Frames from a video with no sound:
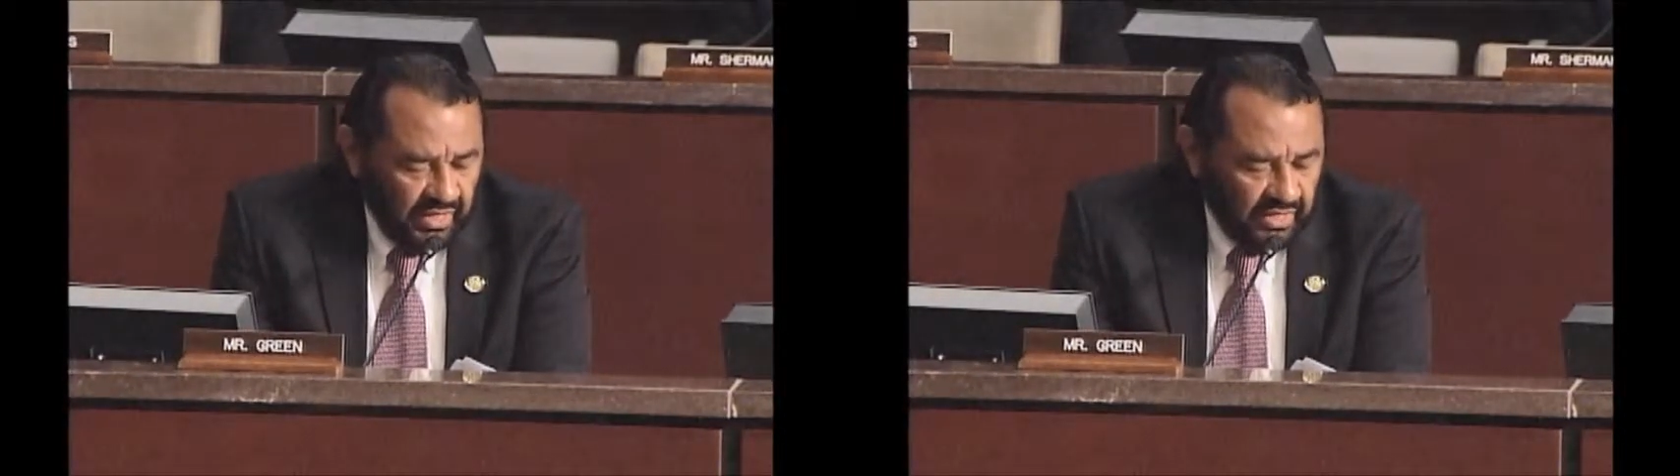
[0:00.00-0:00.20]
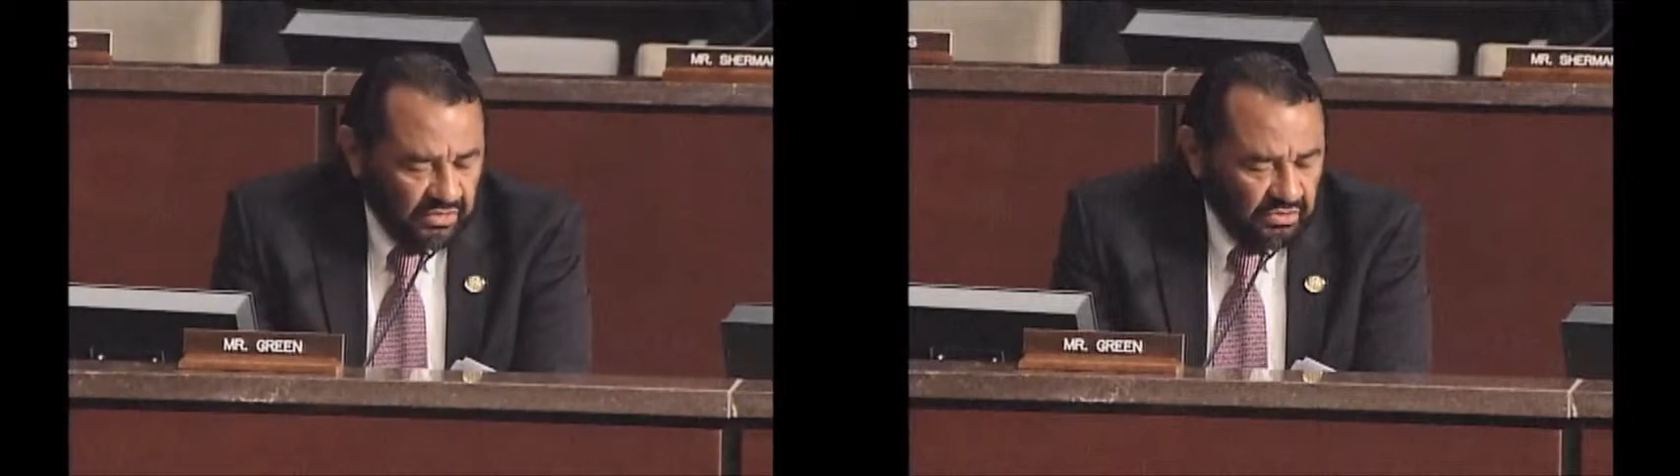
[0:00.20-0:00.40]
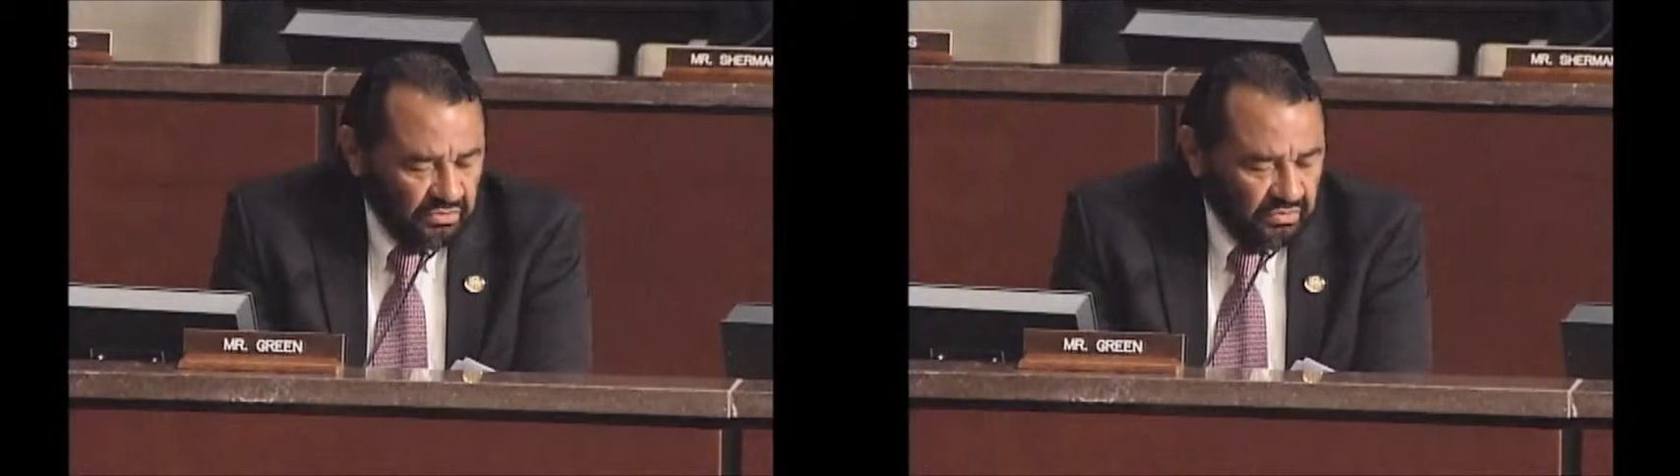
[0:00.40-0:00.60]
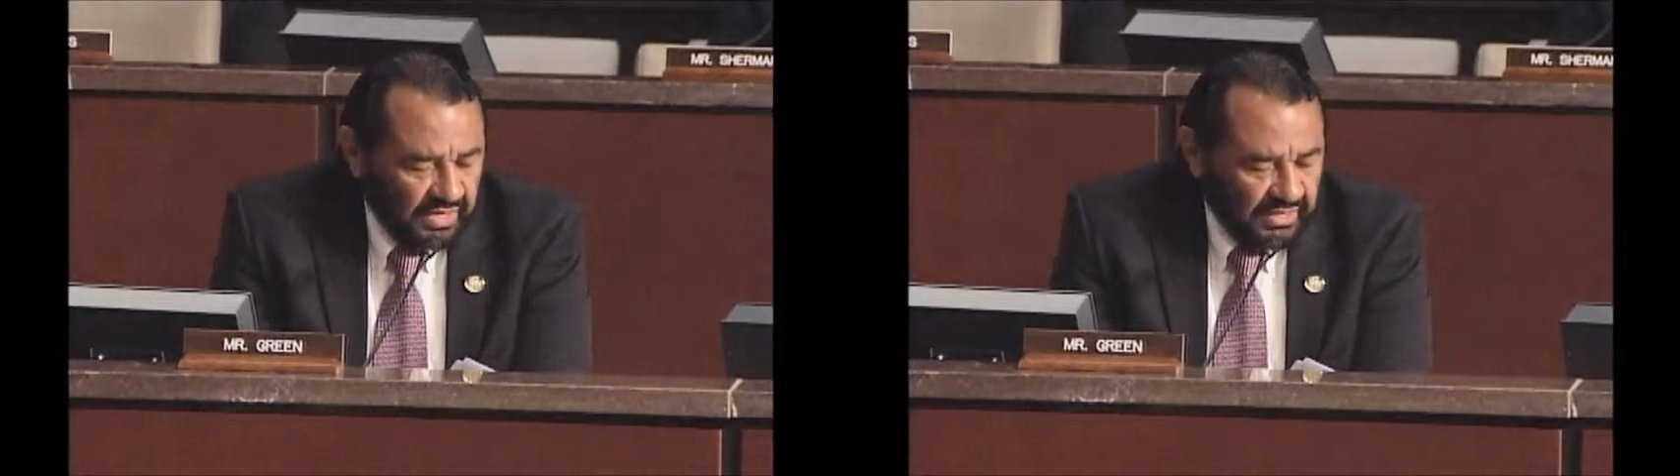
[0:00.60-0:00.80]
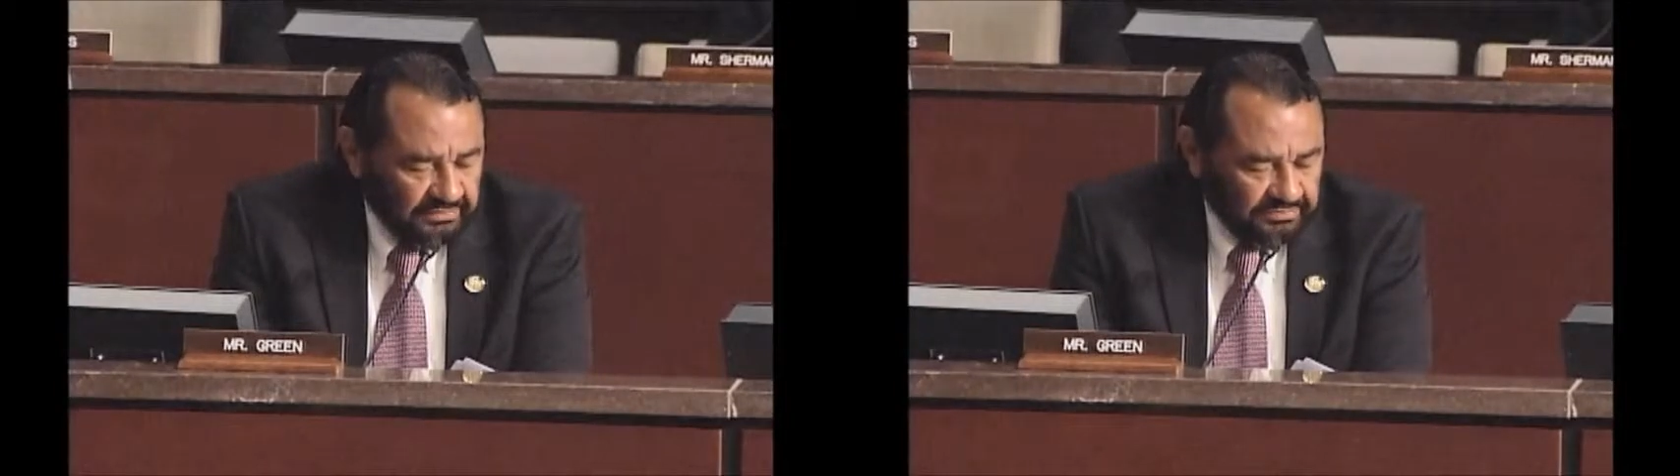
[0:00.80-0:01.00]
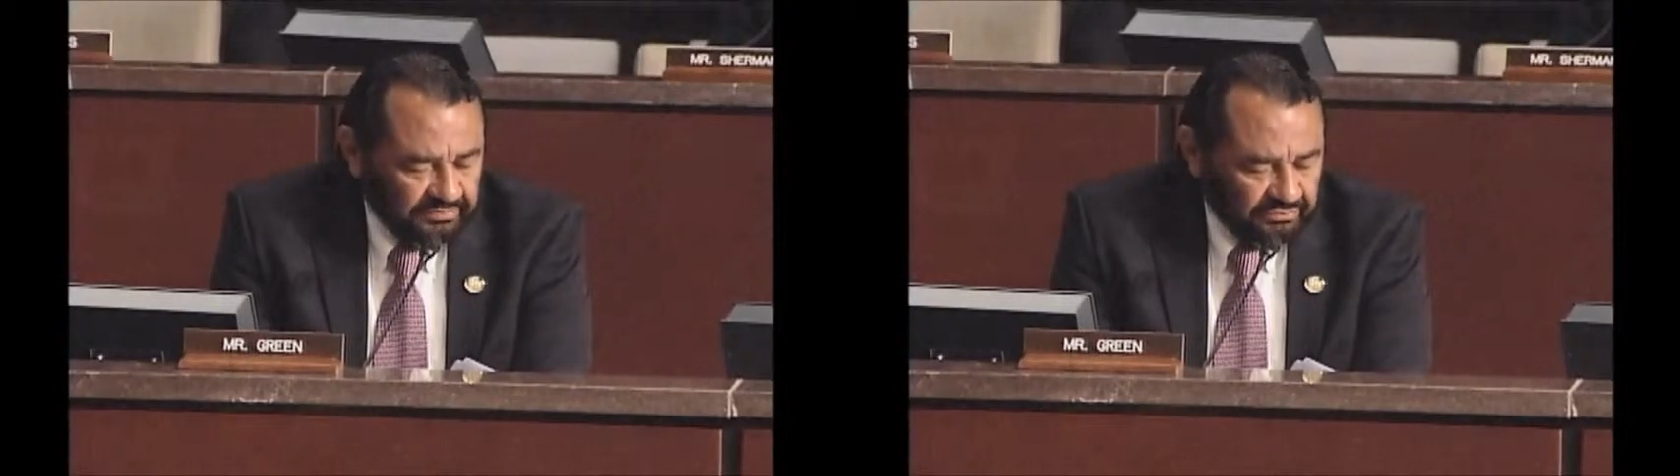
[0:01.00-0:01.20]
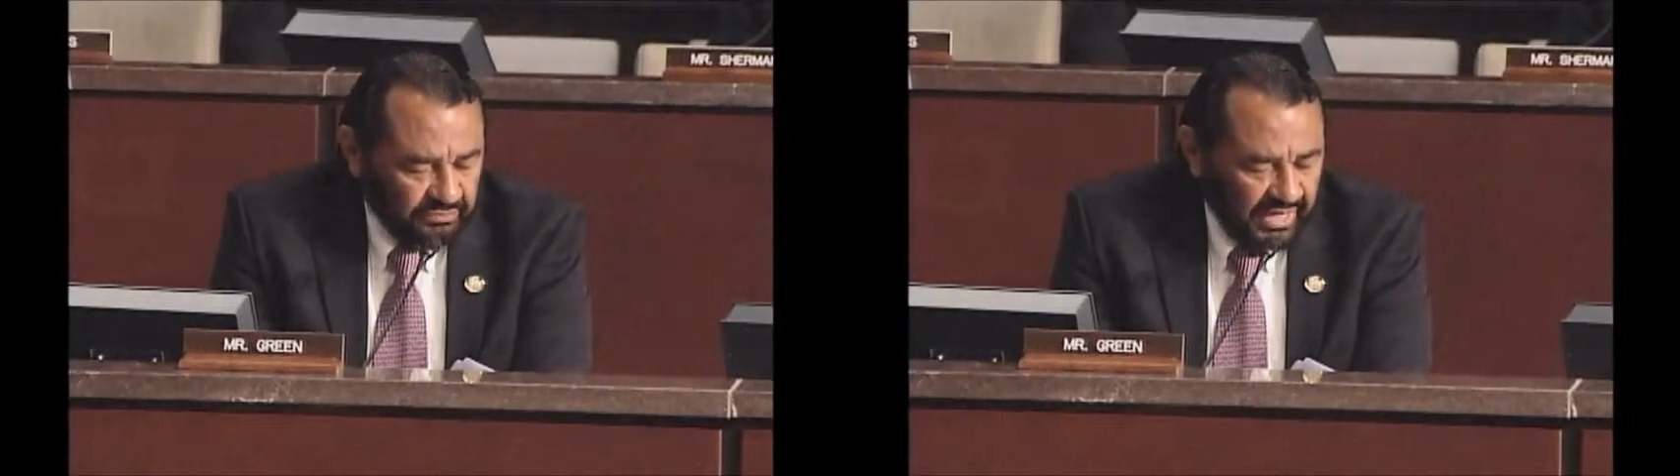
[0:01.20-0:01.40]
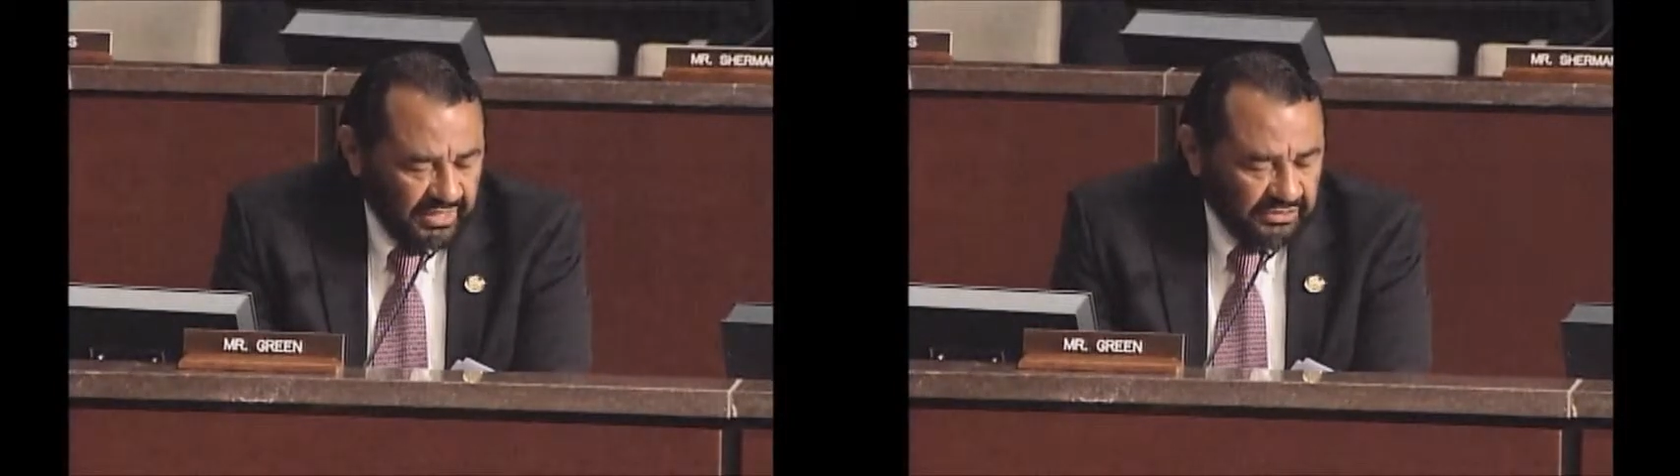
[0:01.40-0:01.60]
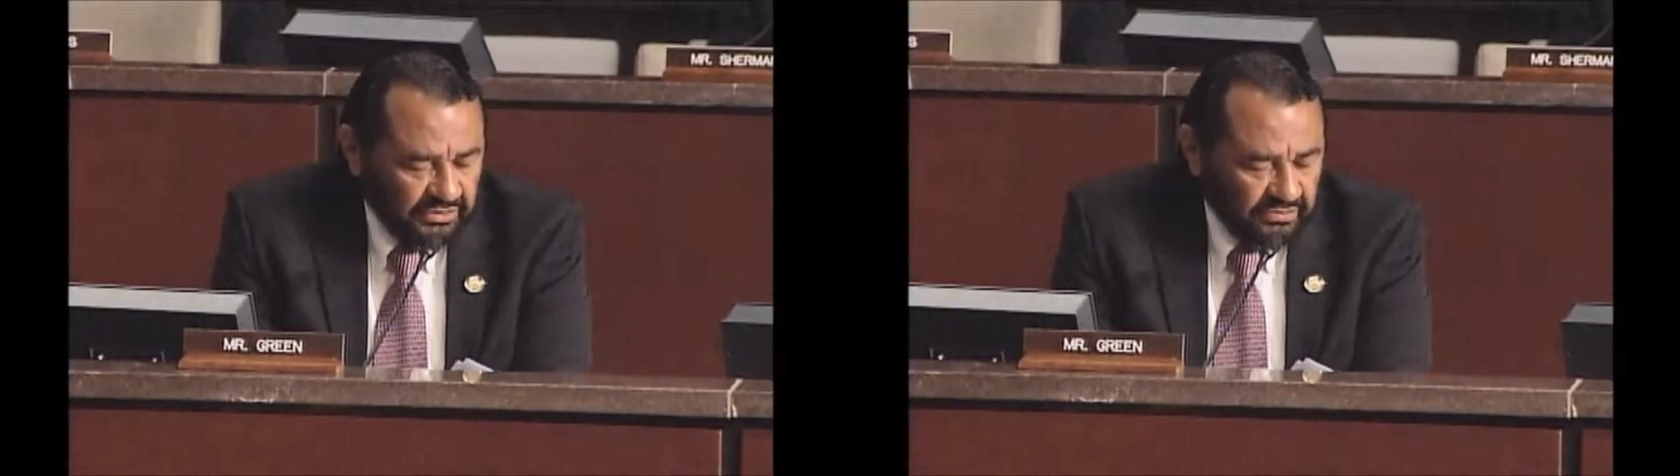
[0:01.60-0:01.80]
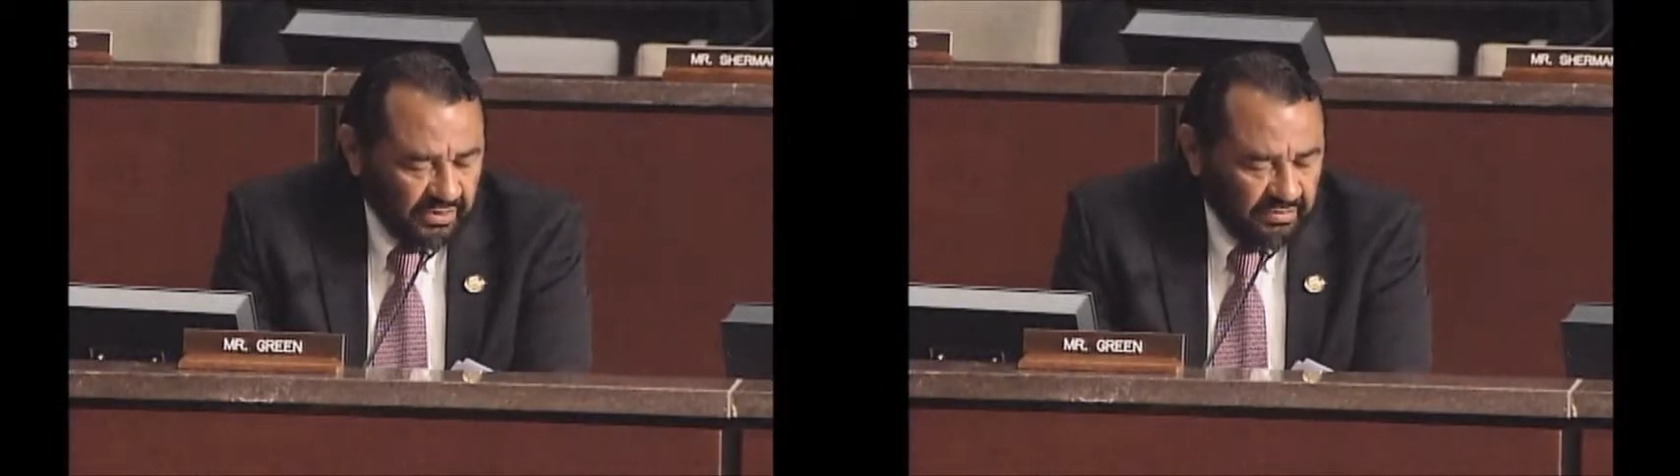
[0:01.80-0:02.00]
You um, manage
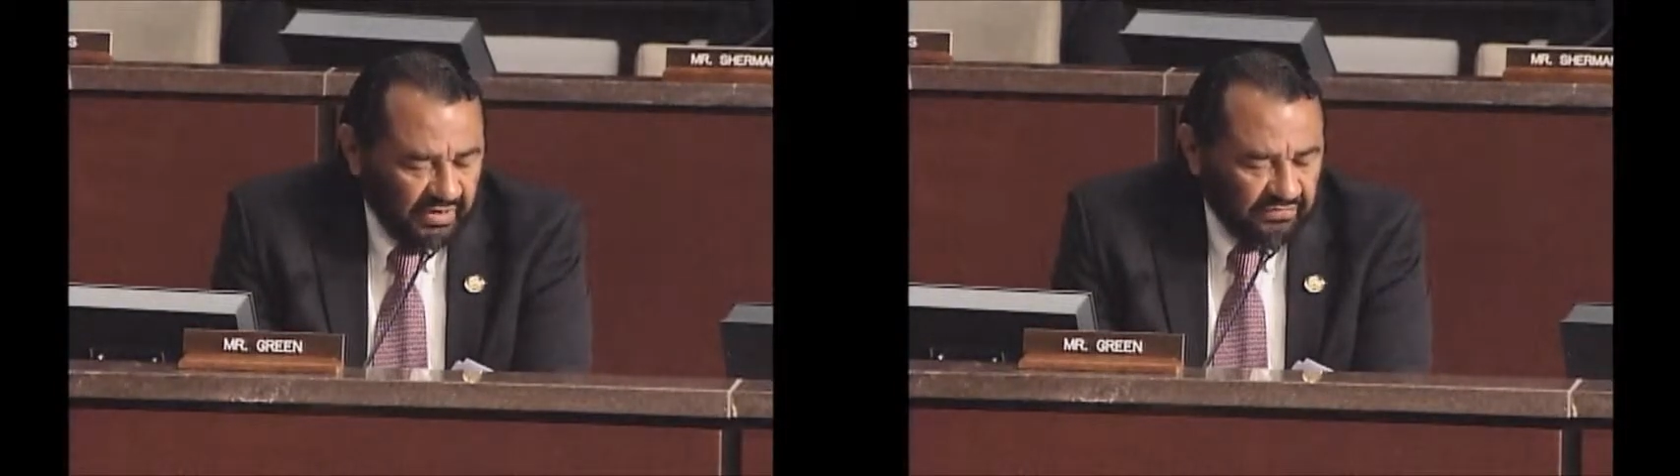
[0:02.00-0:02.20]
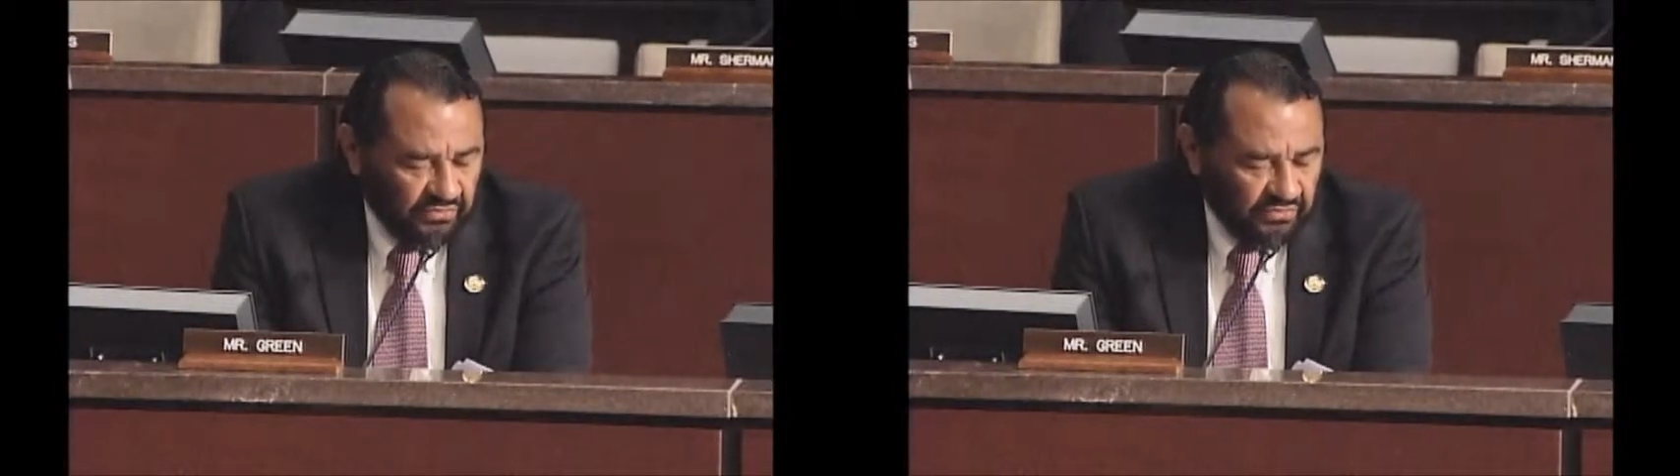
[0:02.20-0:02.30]
about